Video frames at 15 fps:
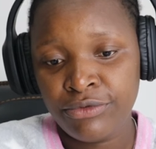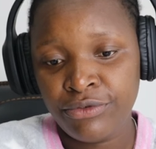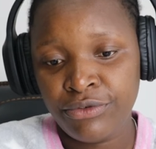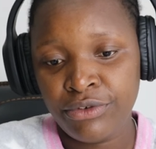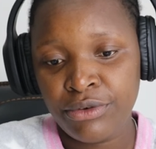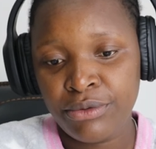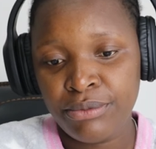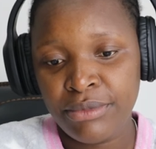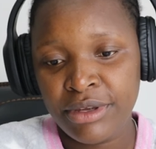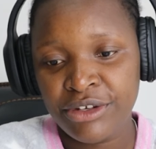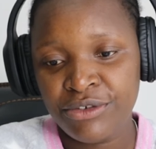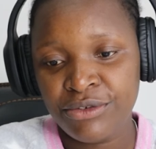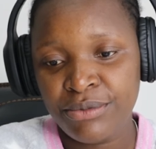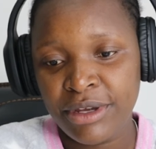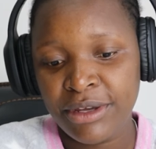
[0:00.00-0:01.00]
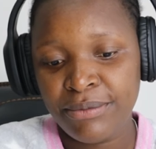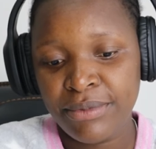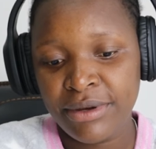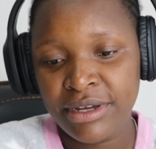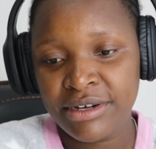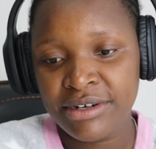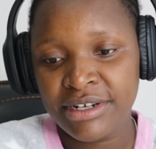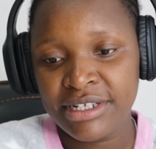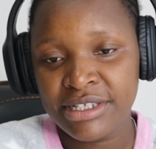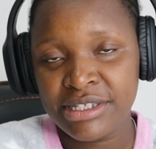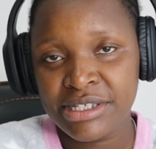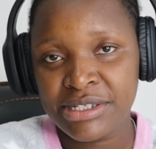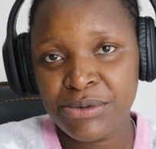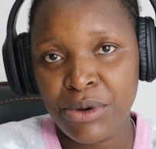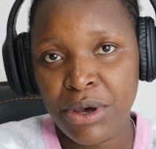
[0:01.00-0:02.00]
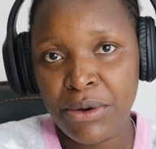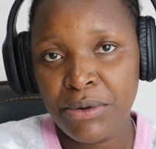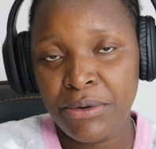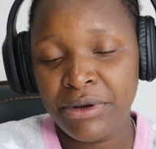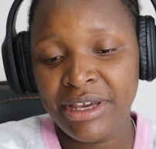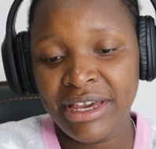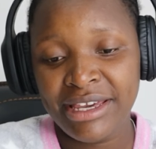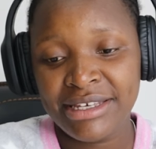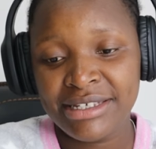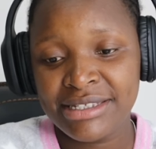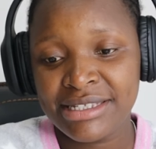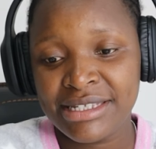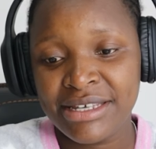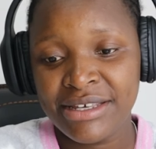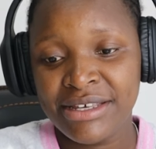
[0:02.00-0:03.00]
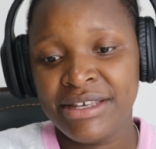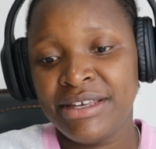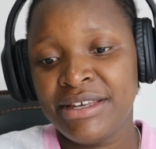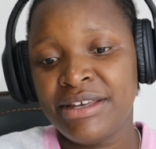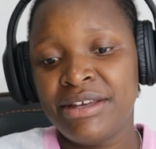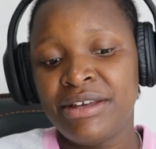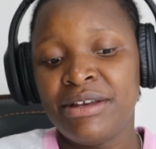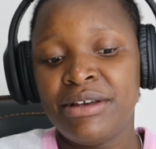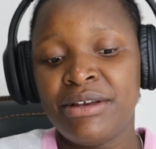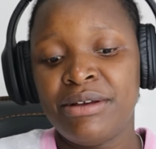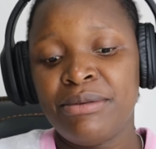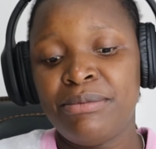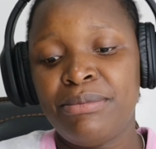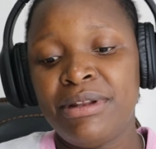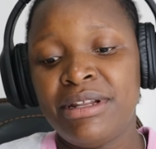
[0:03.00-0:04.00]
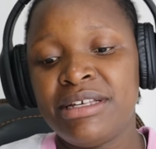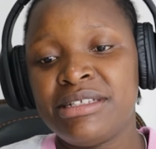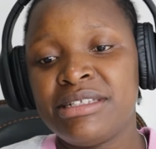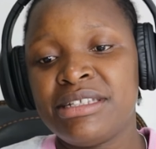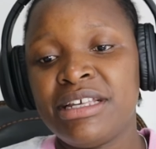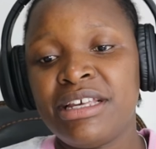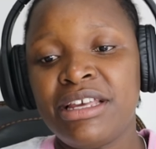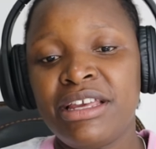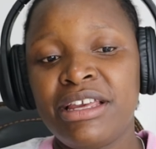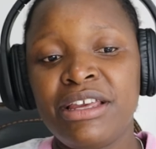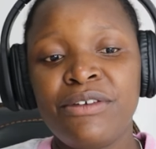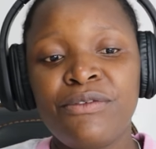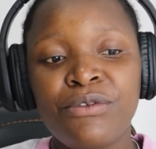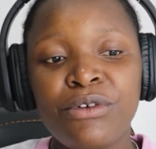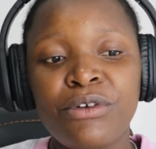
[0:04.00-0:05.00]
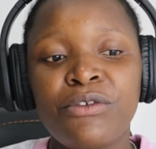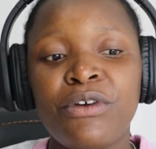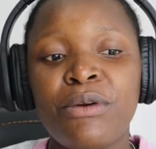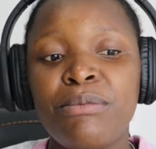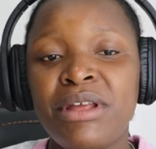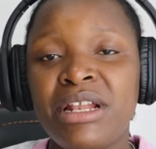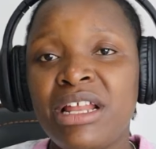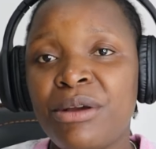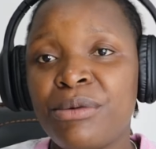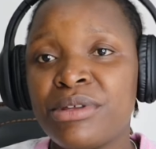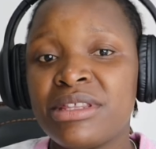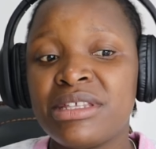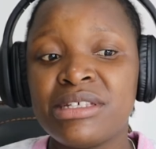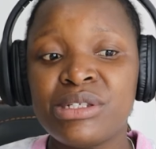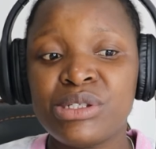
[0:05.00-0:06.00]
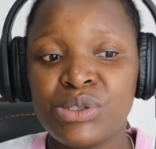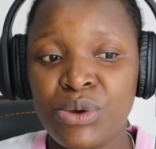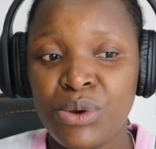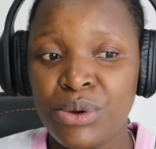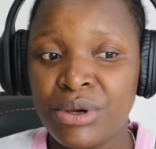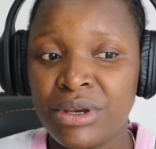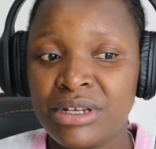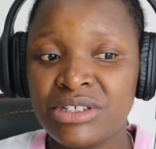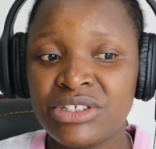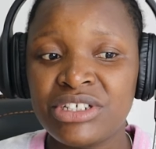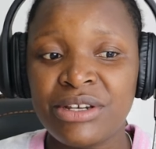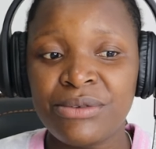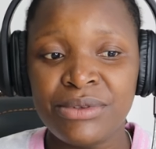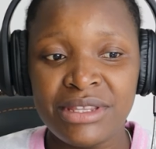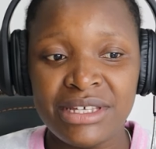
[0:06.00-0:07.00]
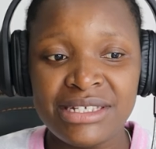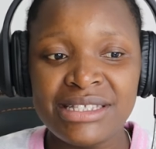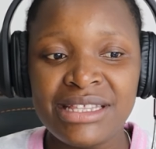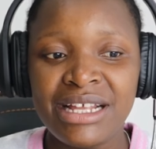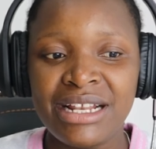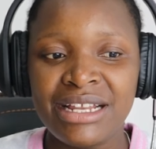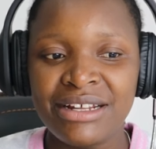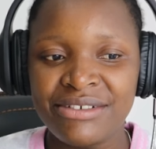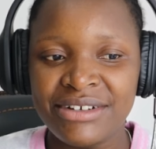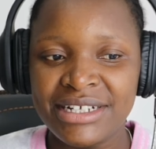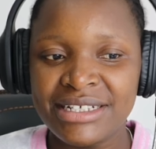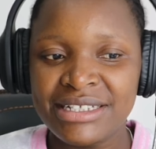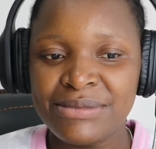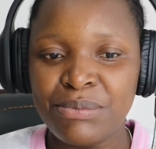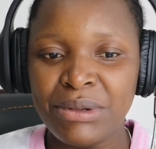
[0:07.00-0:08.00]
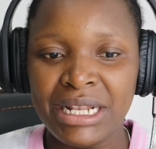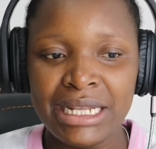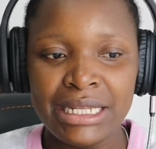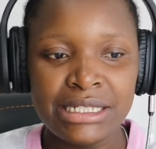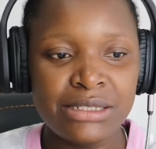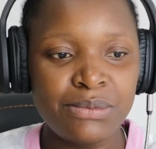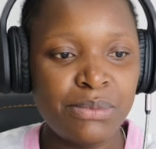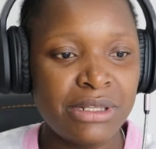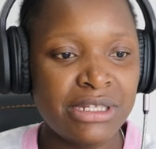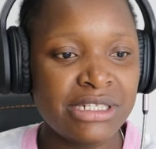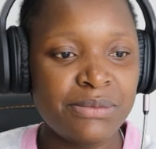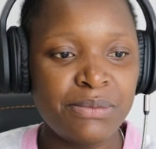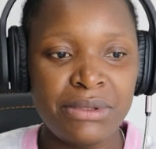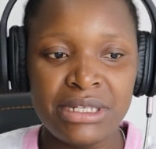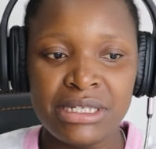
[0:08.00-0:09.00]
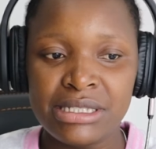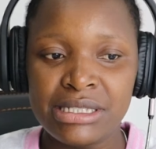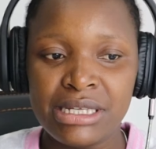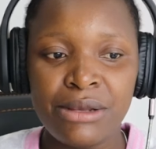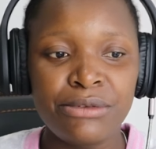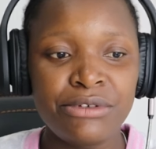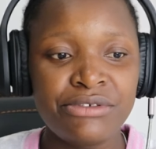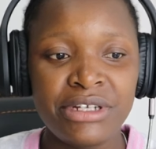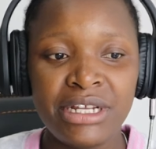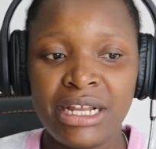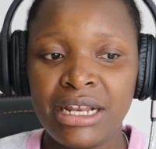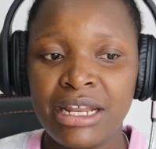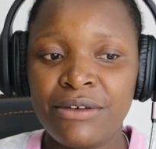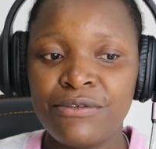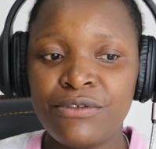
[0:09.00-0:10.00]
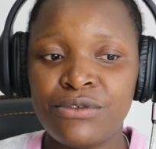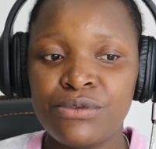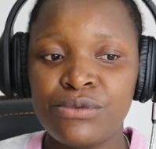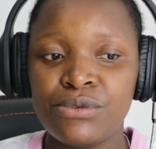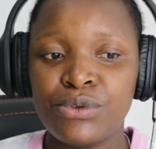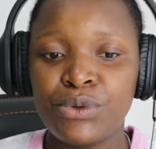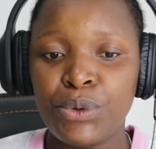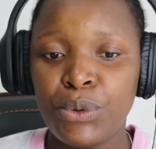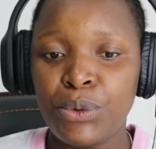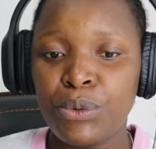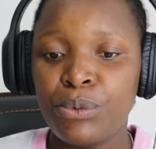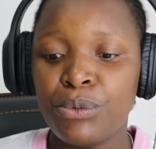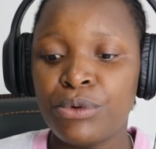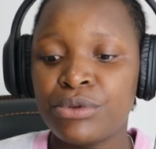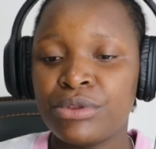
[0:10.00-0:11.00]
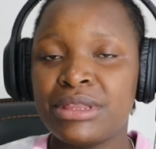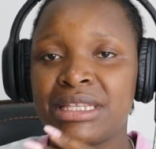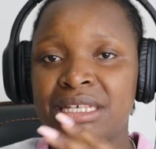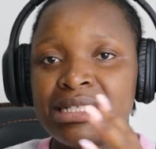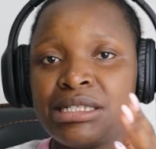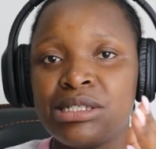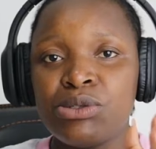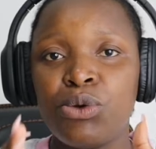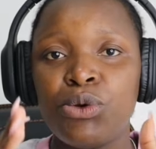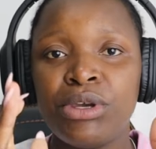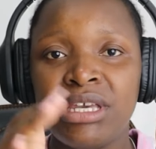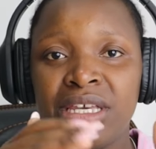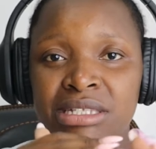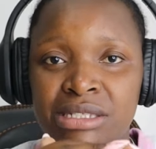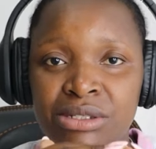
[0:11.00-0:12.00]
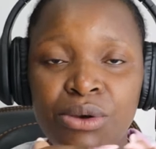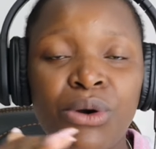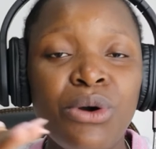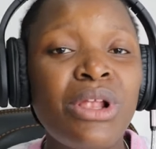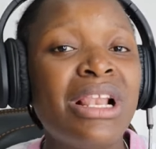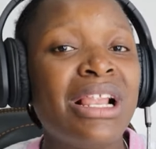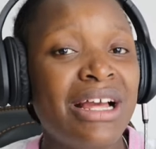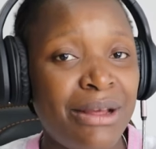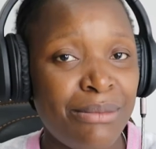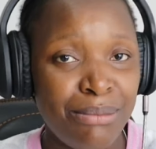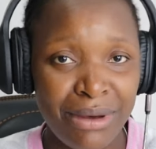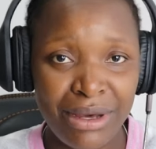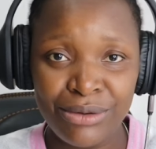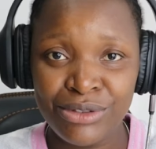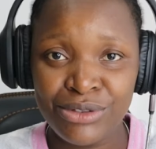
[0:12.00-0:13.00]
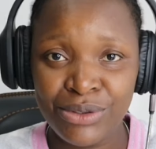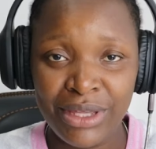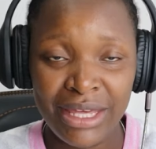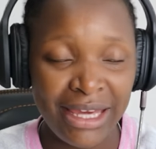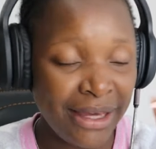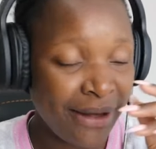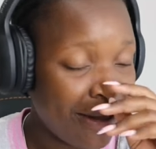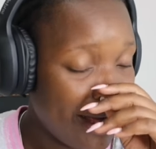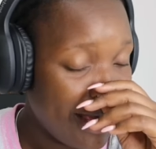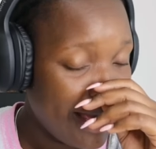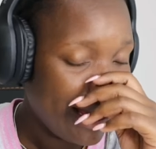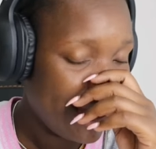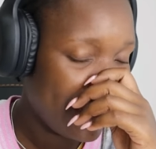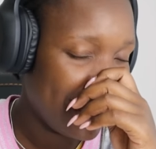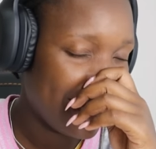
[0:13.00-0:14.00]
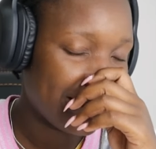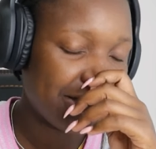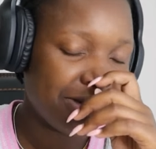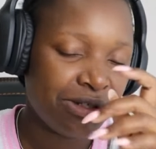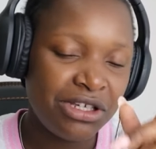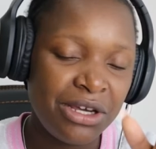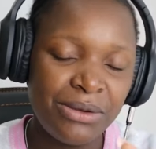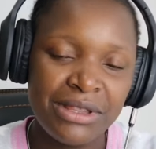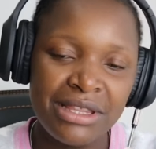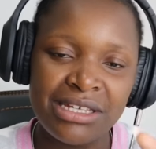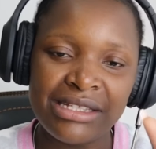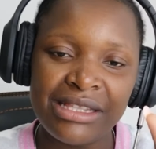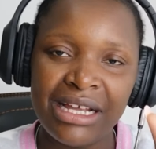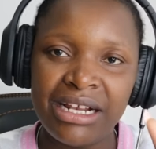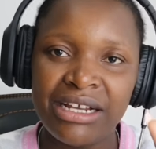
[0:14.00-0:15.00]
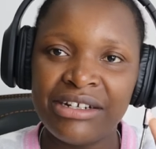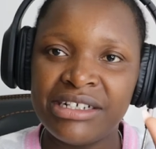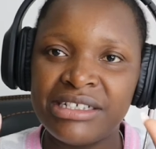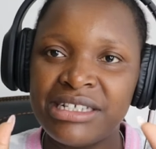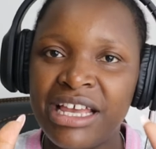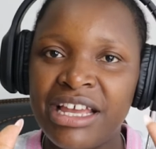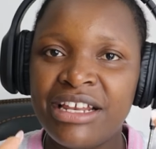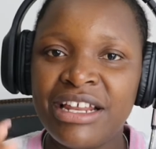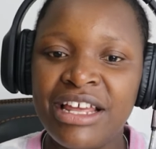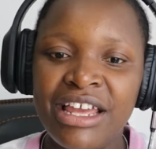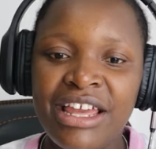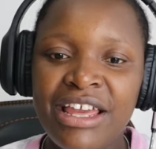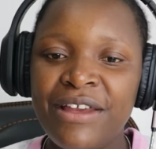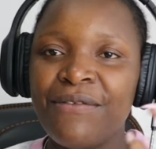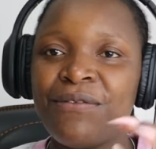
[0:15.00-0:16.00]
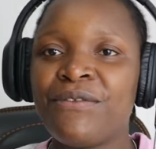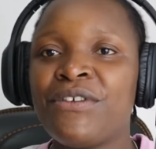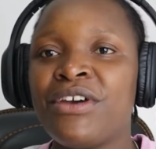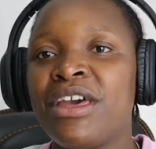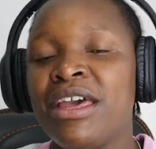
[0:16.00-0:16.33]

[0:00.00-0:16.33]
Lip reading: From me to my parents. Wow. Guys, please, if you're familiar with this song, share with us the lyrics. Please, please, please. I would really love to know what this song is all about, okay? Yeah, so share with us the lyrics. And if,